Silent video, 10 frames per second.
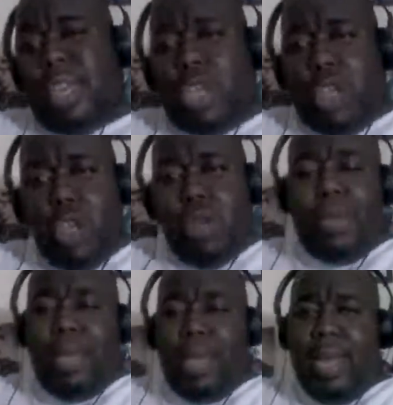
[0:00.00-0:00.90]
in
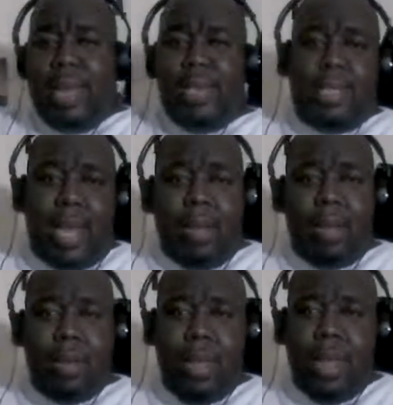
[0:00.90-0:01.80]
Cuba in
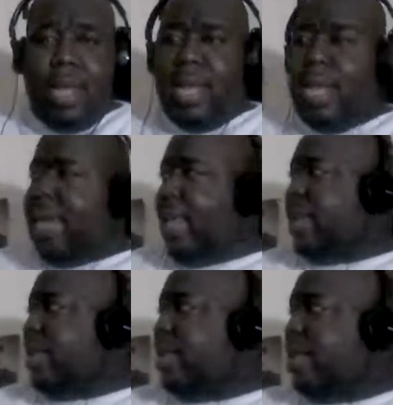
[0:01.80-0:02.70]
exile.
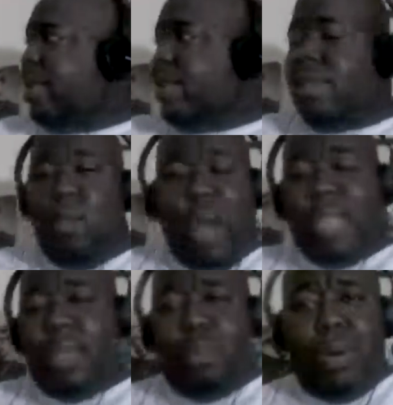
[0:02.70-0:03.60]
And the
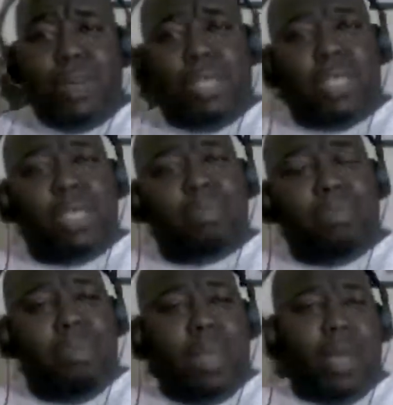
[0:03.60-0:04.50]
white supremacist
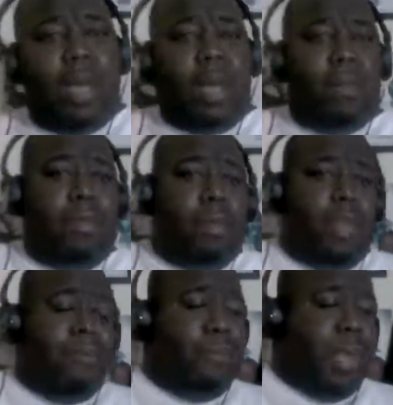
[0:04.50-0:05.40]

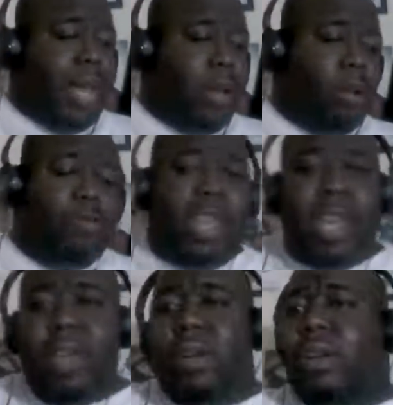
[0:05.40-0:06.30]
FBI over
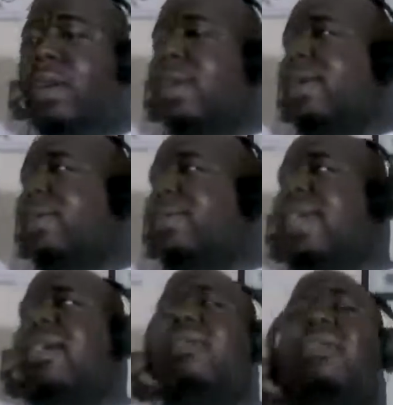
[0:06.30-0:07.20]
here,
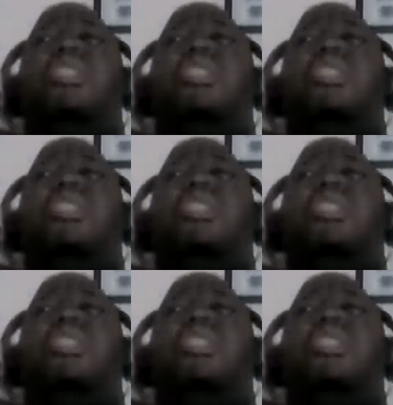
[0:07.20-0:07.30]
they are